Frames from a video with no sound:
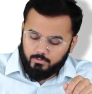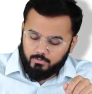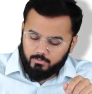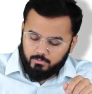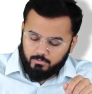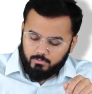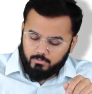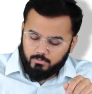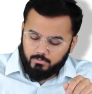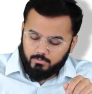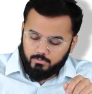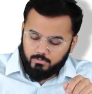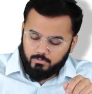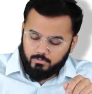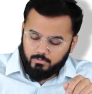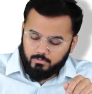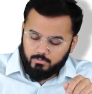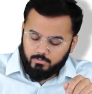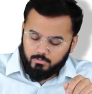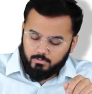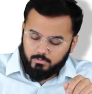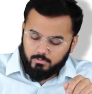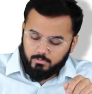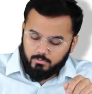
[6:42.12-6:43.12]

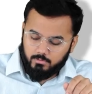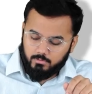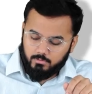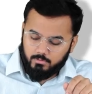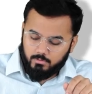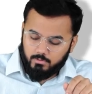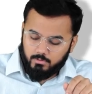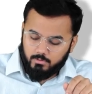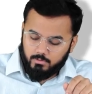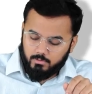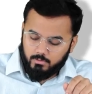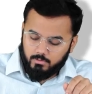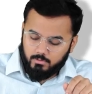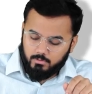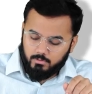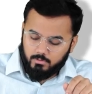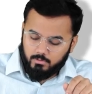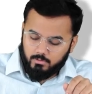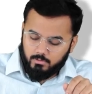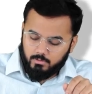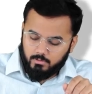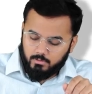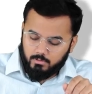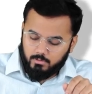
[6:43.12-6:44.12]
Nobody speaks.